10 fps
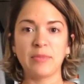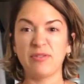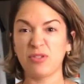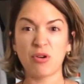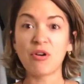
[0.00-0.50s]

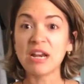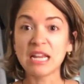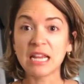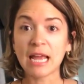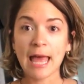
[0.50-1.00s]
if there are
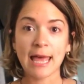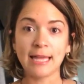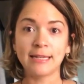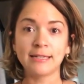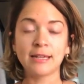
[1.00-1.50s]
any,
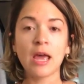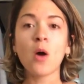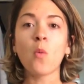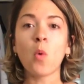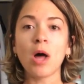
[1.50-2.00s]
and
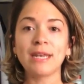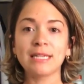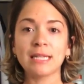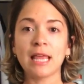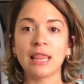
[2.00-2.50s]
what
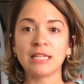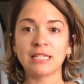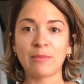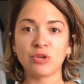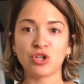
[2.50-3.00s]
the
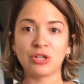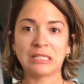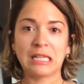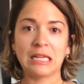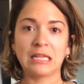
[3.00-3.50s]
temperature
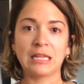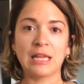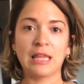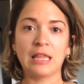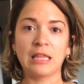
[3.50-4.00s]
is like
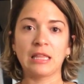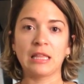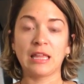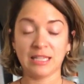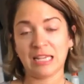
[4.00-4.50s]

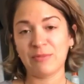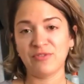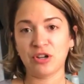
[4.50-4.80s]
at this time of